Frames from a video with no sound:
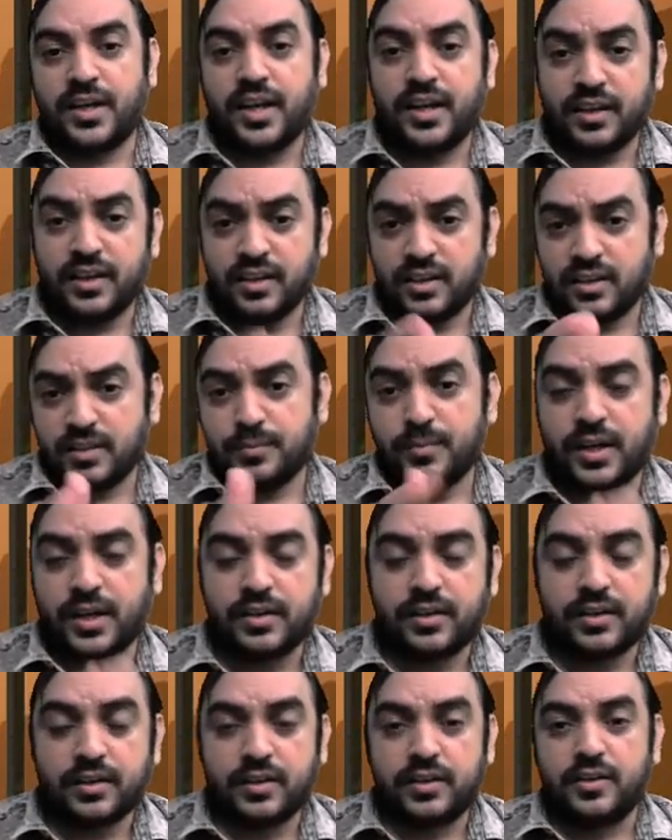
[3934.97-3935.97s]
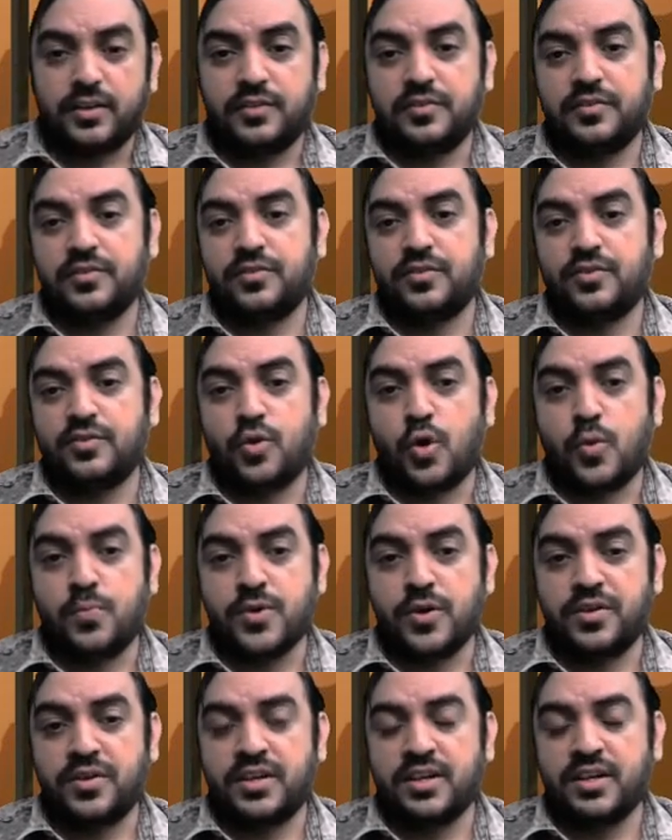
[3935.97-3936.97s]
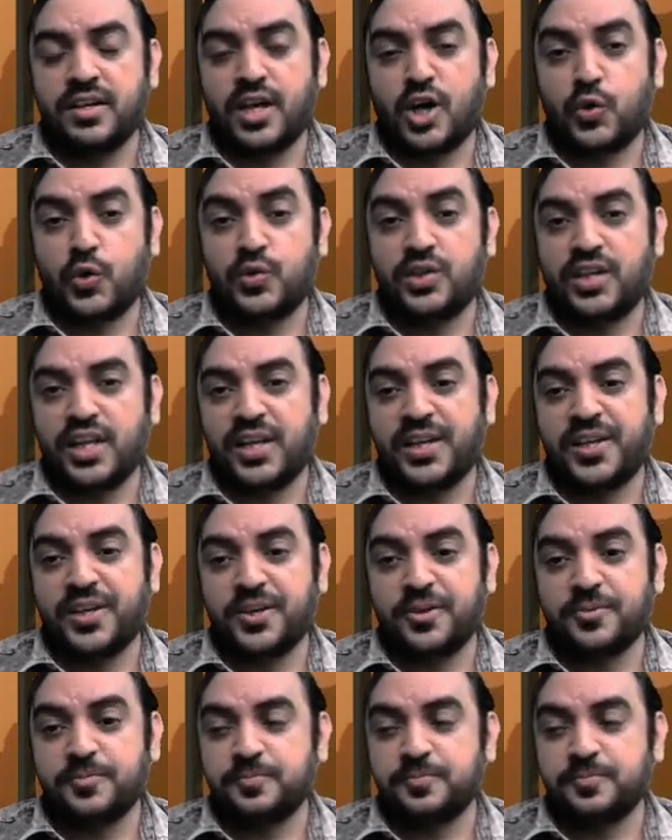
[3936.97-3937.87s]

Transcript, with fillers: later but uh, hope you have written down till here